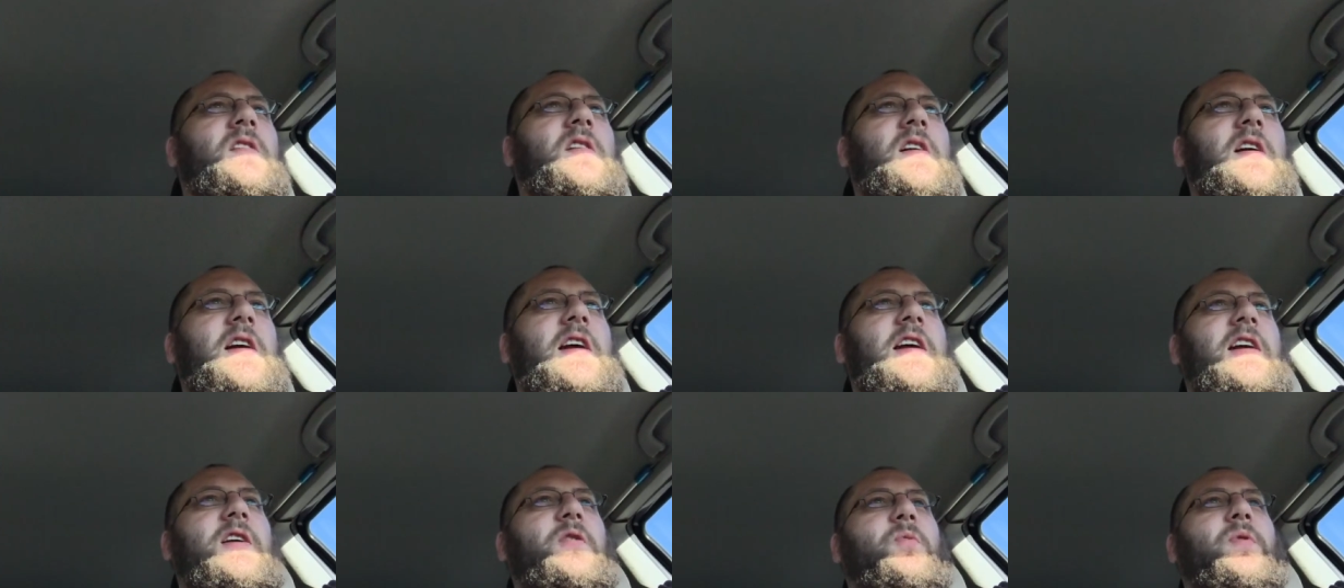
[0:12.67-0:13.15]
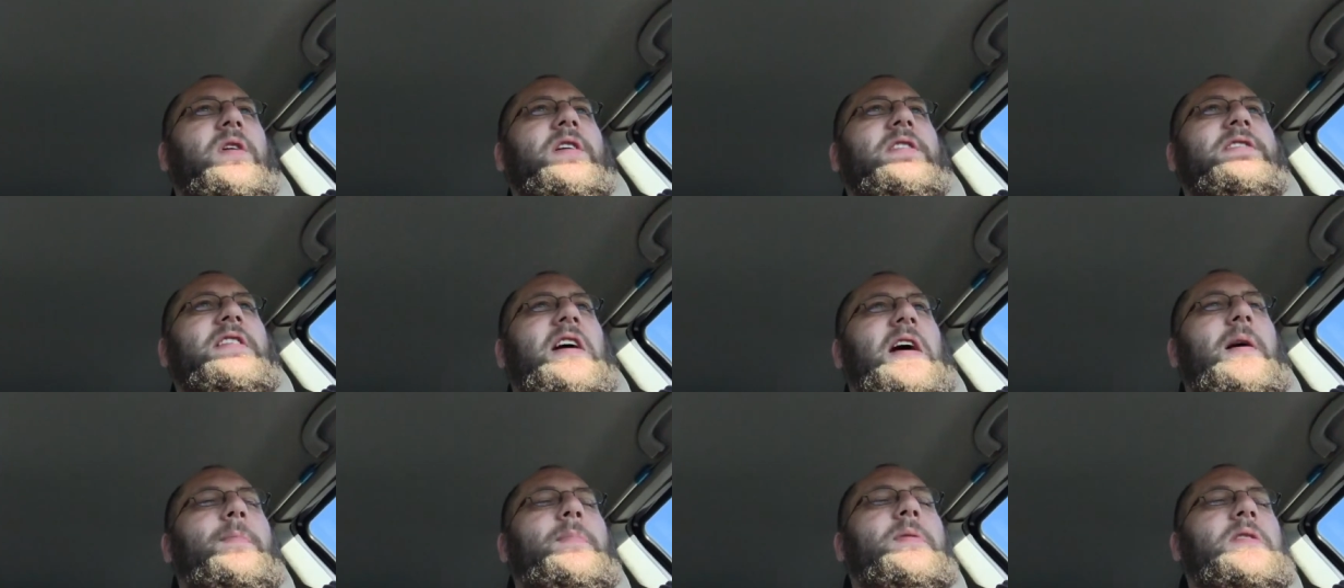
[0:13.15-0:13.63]
Hey,
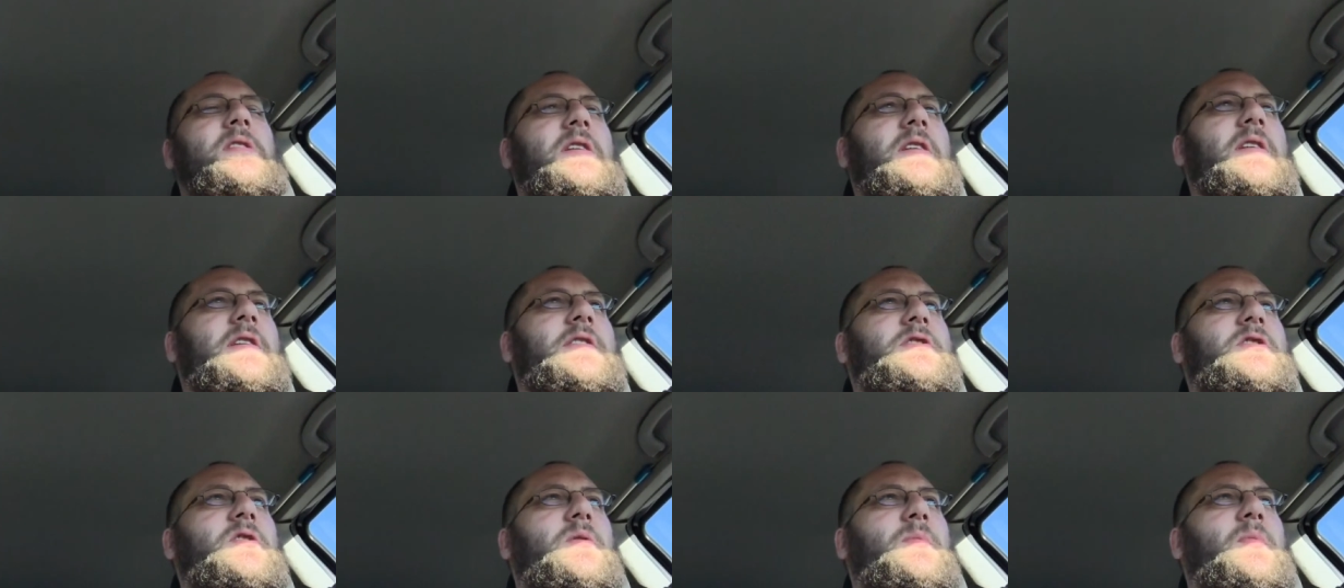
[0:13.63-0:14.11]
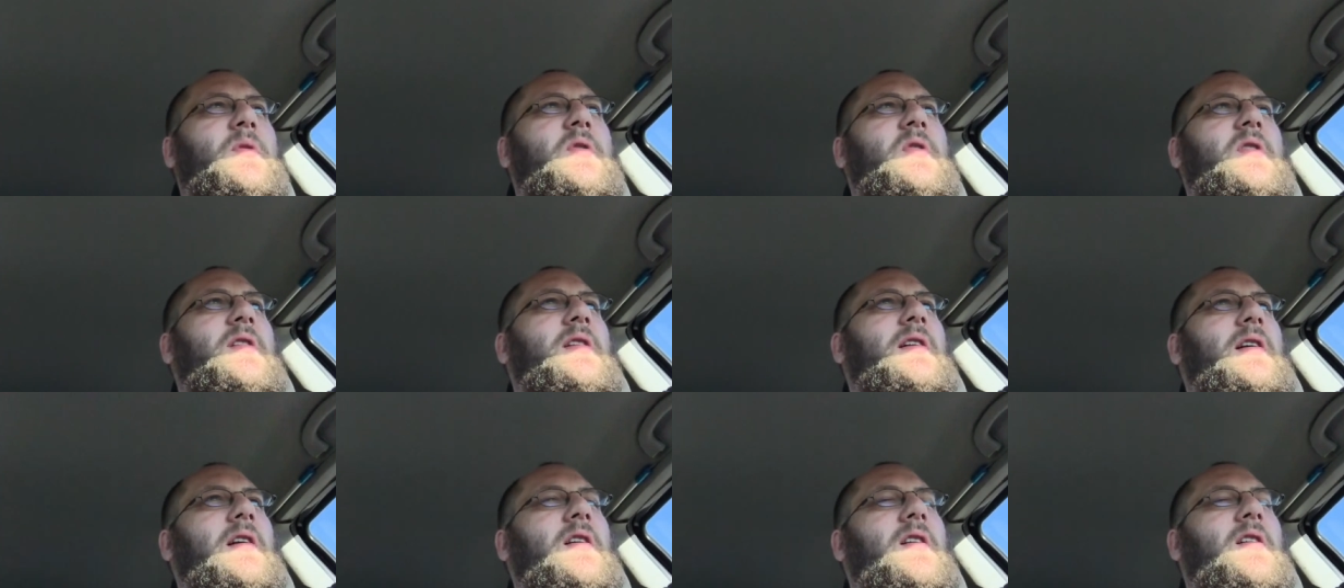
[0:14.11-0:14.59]
what's happening? It's your boy
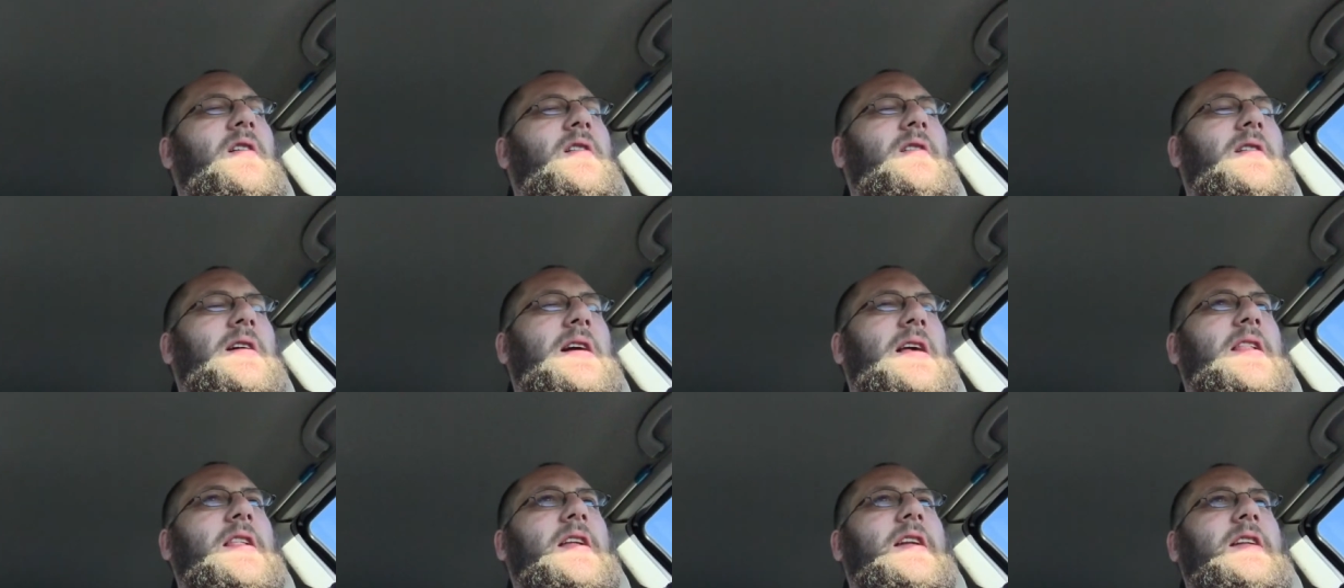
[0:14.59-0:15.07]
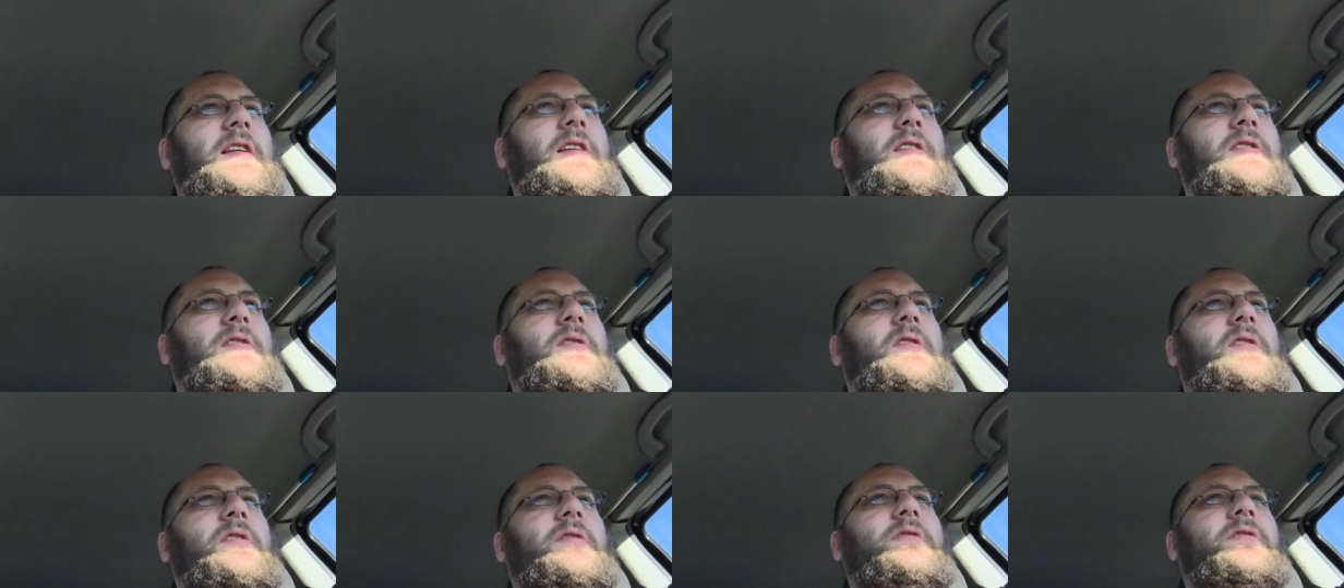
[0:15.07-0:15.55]
R. Alan
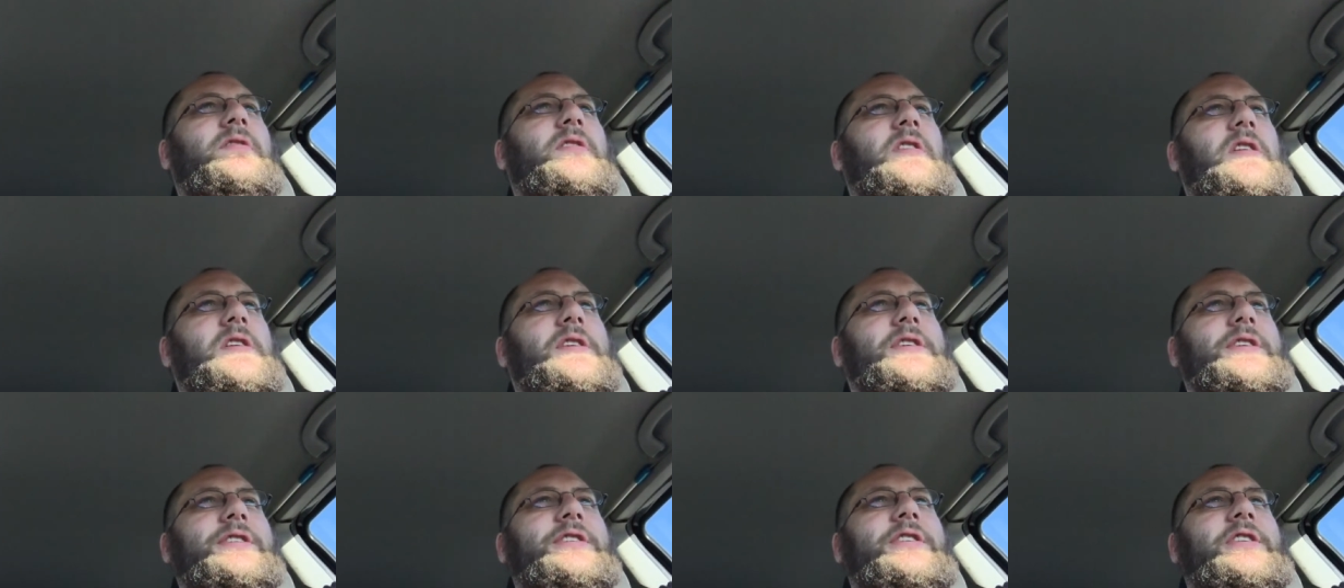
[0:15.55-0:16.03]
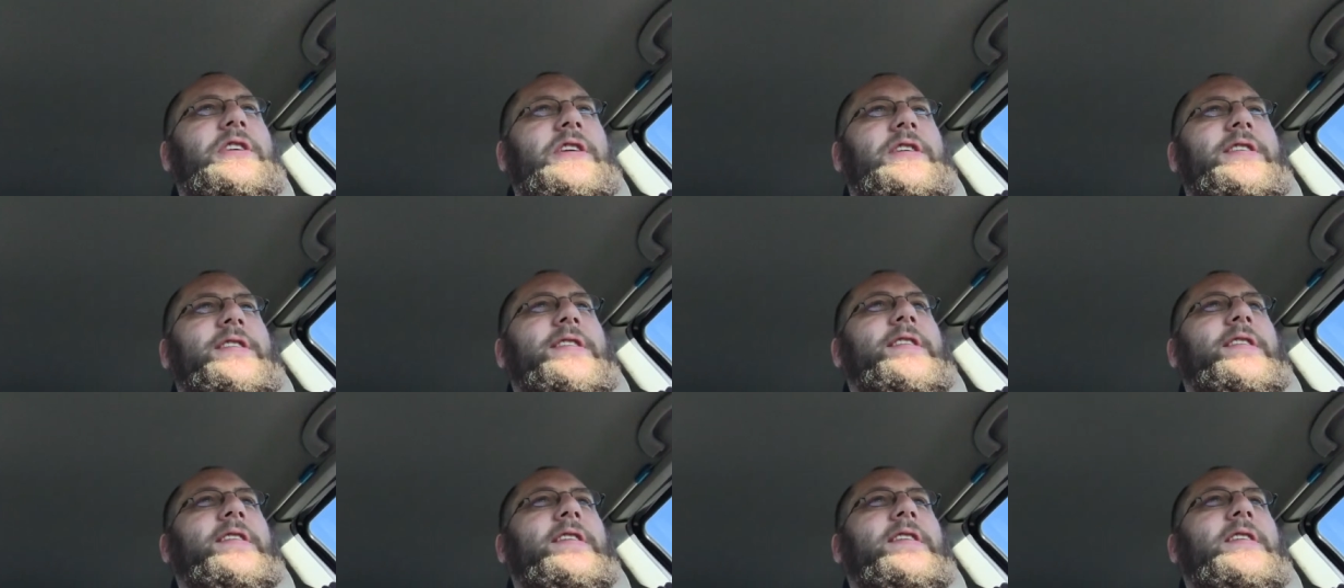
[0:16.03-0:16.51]
Ingalls.
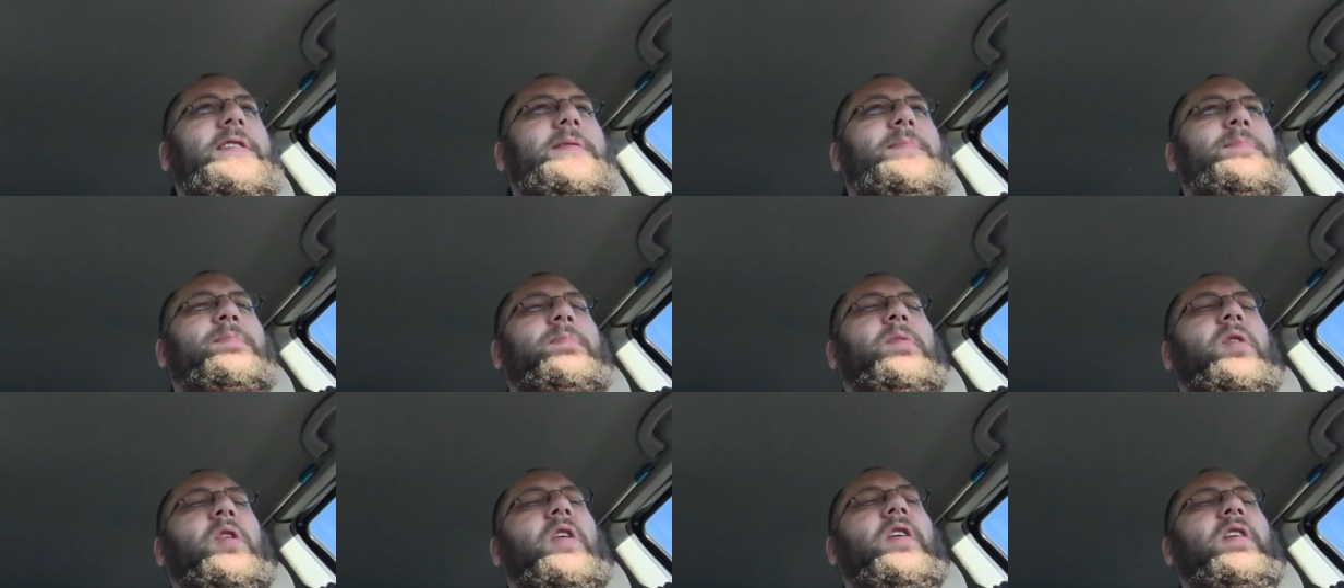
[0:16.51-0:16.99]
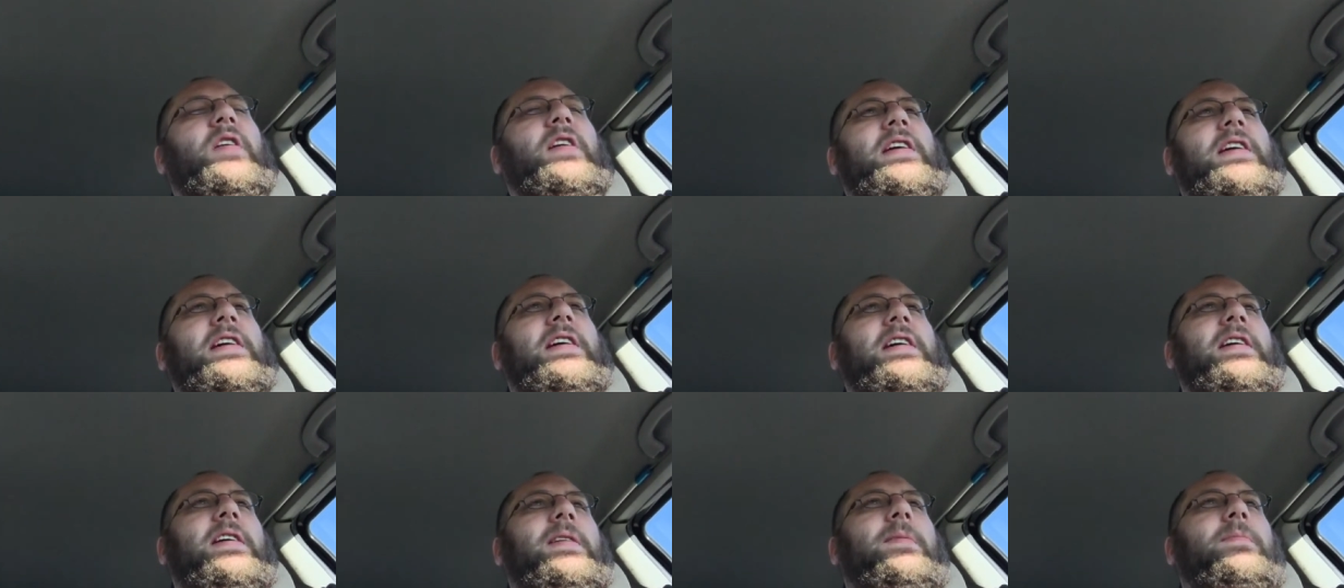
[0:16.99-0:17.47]
Good
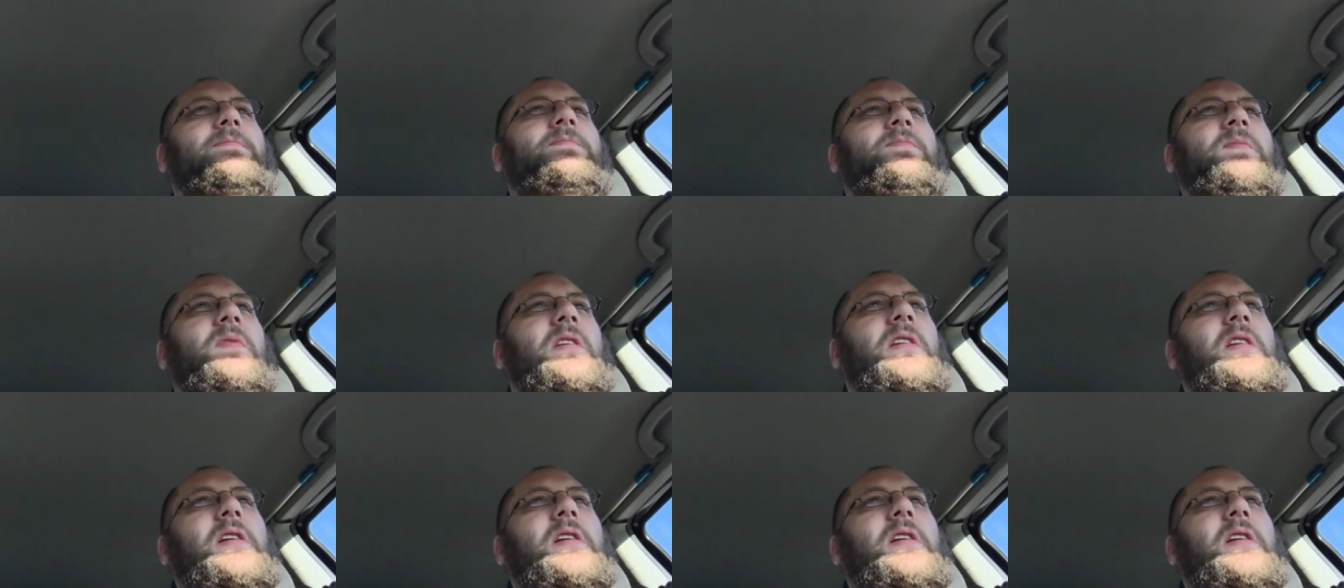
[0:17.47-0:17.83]
morning.